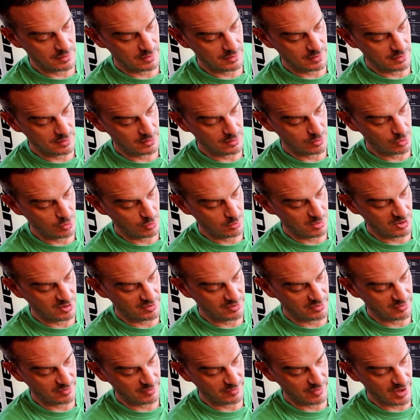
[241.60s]
the
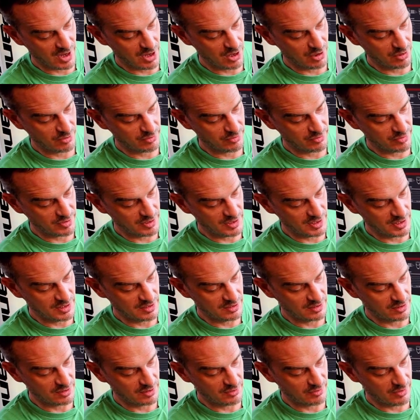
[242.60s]
tubeless valve
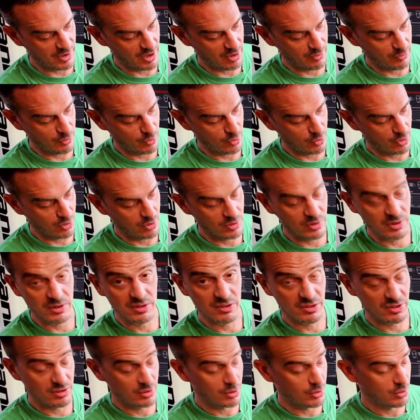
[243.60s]
into the valve hole
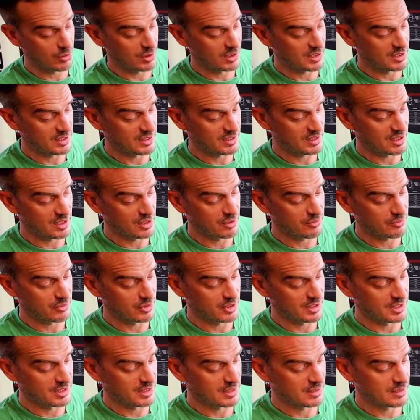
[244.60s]
slowly,
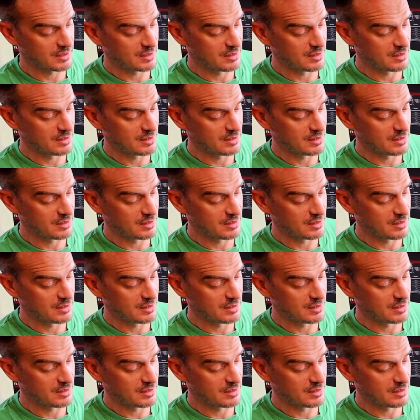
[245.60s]
carefully,